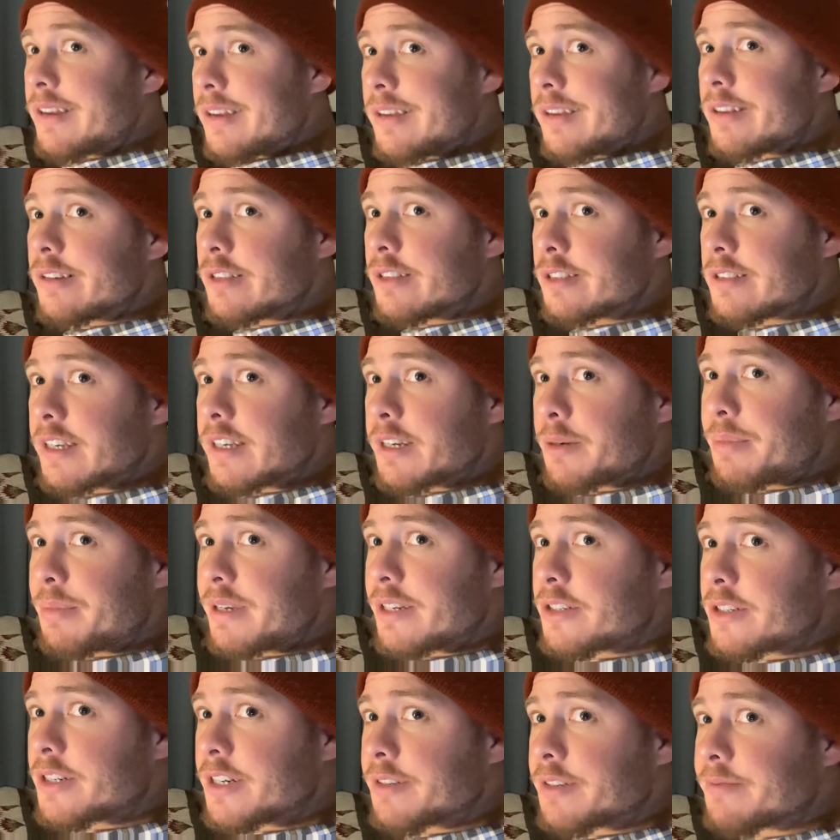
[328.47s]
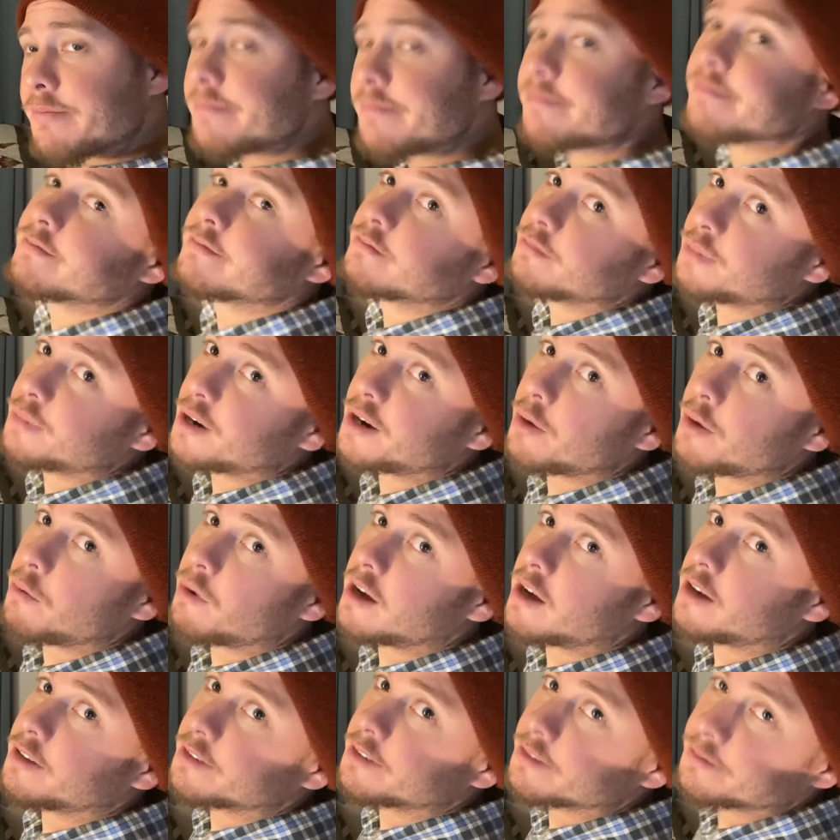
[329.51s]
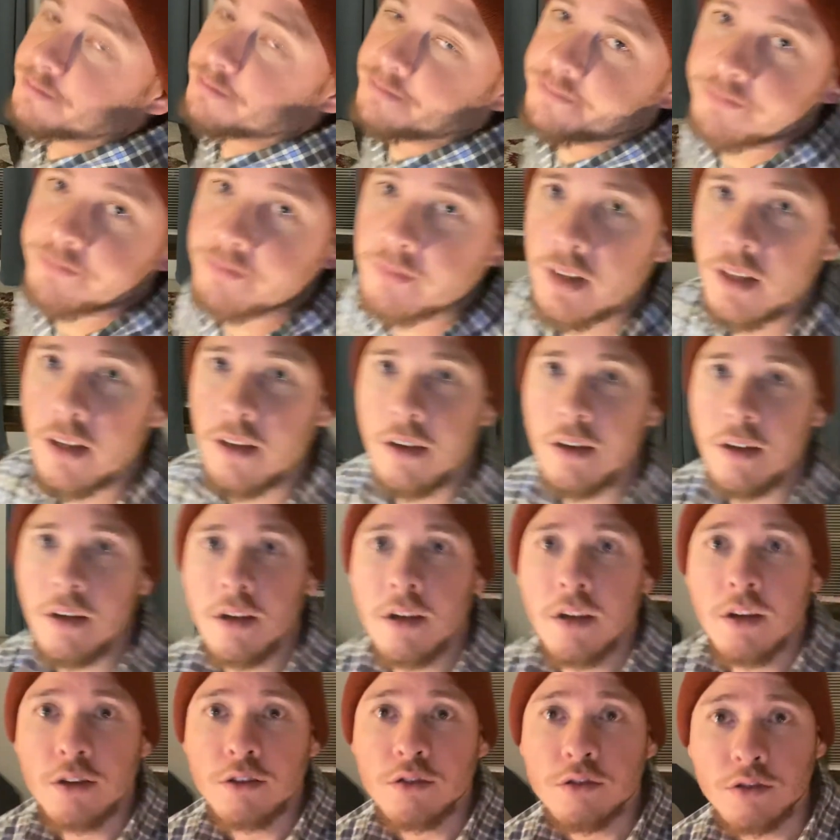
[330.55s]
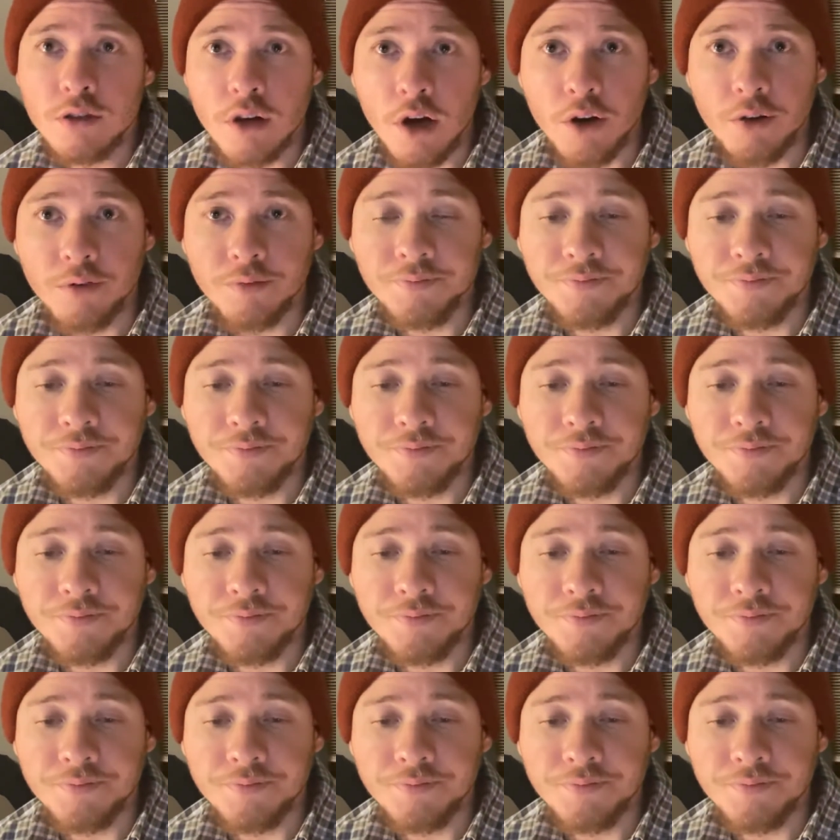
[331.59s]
looks like a picture. Pretty wild. So,